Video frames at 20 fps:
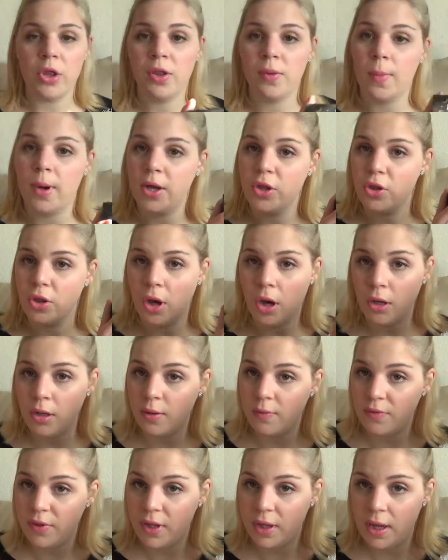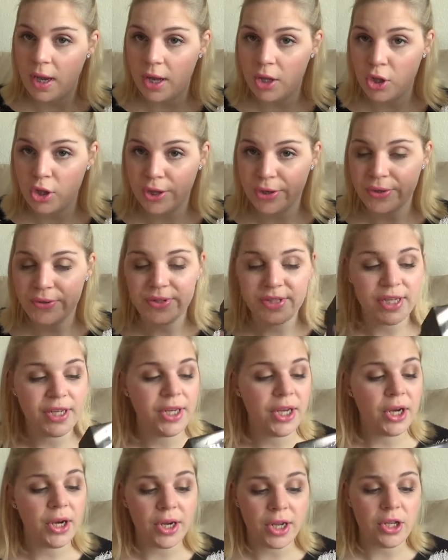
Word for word: swatch all of the eyeshadows in here.